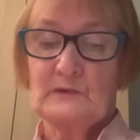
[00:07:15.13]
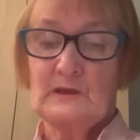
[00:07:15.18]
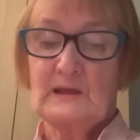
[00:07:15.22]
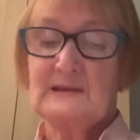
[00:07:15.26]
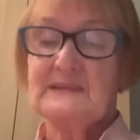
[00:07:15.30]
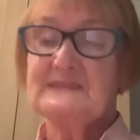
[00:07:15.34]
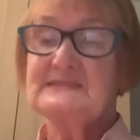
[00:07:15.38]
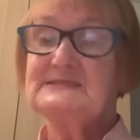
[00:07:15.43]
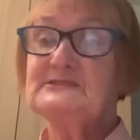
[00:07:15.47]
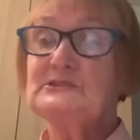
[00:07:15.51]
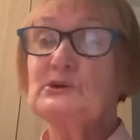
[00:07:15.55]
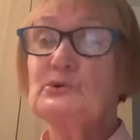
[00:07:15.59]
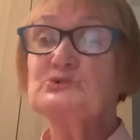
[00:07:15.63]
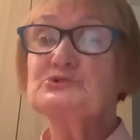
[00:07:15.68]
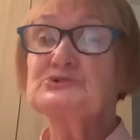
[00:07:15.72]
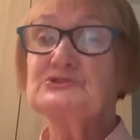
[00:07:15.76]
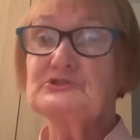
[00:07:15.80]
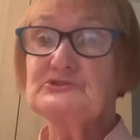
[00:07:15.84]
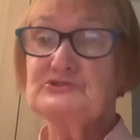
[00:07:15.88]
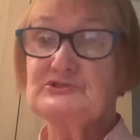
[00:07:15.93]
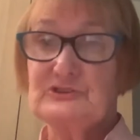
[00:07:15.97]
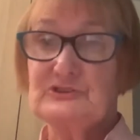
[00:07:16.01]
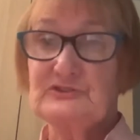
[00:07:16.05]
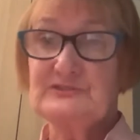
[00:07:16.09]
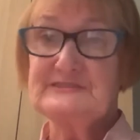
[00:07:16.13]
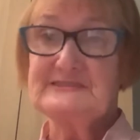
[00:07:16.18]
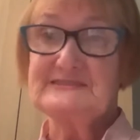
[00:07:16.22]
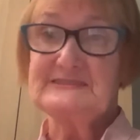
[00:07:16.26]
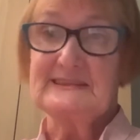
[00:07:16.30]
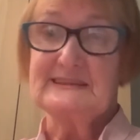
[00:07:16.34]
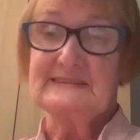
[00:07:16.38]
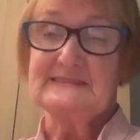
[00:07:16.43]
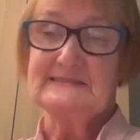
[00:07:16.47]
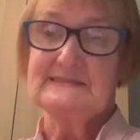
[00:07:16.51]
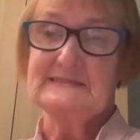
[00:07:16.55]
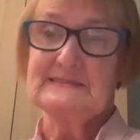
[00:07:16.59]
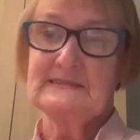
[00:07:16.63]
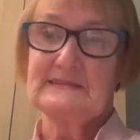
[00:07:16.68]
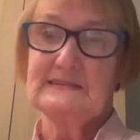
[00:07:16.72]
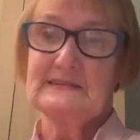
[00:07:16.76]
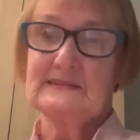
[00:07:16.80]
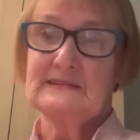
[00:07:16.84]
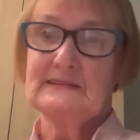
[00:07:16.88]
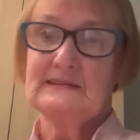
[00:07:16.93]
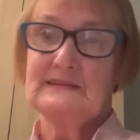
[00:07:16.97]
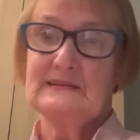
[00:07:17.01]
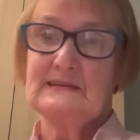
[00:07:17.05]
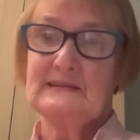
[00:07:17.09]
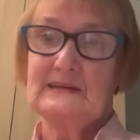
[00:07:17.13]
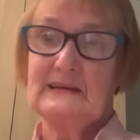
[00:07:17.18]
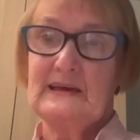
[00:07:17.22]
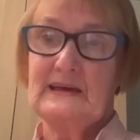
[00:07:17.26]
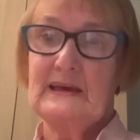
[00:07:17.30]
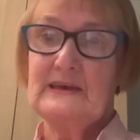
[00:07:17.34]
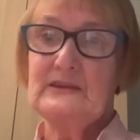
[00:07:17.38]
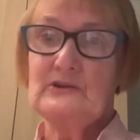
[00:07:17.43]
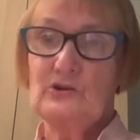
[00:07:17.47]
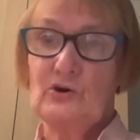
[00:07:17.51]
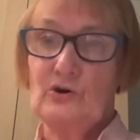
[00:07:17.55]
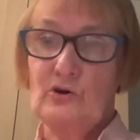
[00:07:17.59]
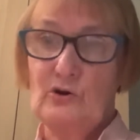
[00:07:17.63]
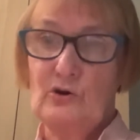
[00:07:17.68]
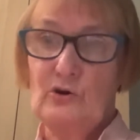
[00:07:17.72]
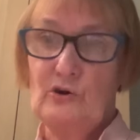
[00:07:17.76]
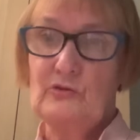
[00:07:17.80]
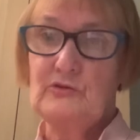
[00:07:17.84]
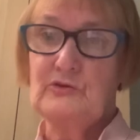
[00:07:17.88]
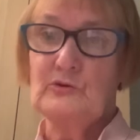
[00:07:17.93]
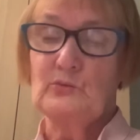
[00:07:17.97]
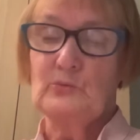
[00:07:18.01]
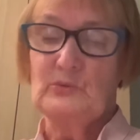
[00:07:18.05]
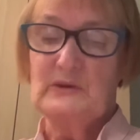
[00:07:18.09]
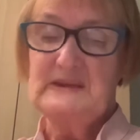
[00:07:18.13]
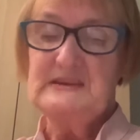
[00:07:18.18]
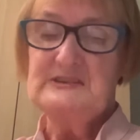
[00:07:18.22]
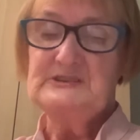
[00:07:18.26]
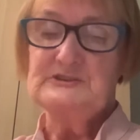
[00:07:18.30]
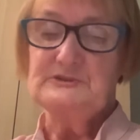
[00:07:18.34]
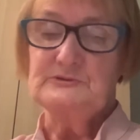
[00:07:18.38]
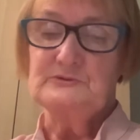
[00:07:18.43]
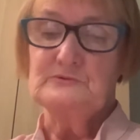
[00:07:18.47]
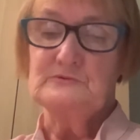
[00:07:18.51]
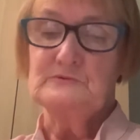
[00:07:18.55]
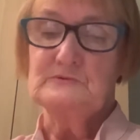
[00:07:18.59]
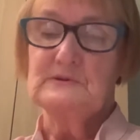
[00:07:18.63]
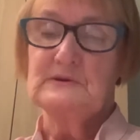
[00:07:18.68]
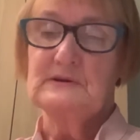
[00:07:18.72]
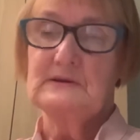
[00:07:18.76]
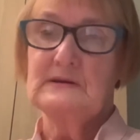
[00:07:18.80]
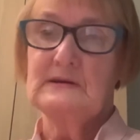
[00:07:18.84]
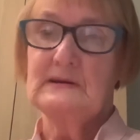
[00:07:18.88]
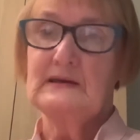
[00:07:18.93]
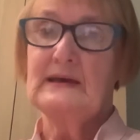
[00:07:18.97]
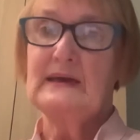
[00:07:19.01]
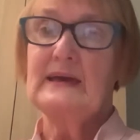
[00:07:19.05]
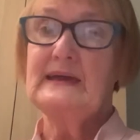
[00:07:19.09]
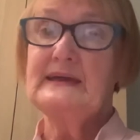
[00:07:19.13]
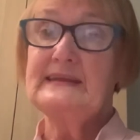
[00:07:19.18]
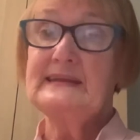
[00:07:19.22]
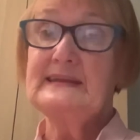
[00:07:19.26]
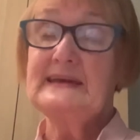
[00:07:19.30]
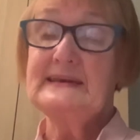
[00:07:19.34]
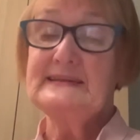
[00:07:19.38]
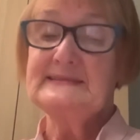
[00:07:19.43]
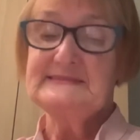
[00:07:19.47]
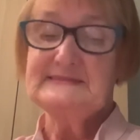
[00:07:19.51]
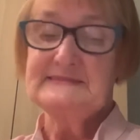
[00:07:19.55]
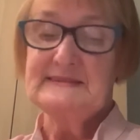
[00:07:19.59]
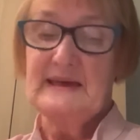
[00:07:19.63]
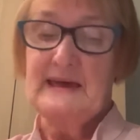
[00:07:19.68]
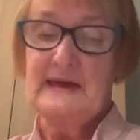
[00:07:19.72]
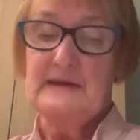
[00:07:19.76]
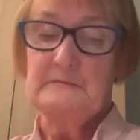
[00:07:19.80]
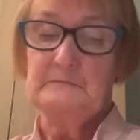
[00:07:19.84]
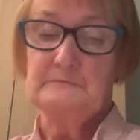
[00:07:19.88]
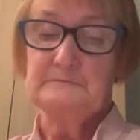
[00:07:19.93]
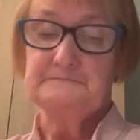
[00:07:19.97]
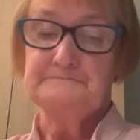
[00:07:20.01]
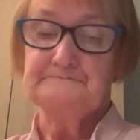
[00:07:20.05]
social justice in all that we do in his name.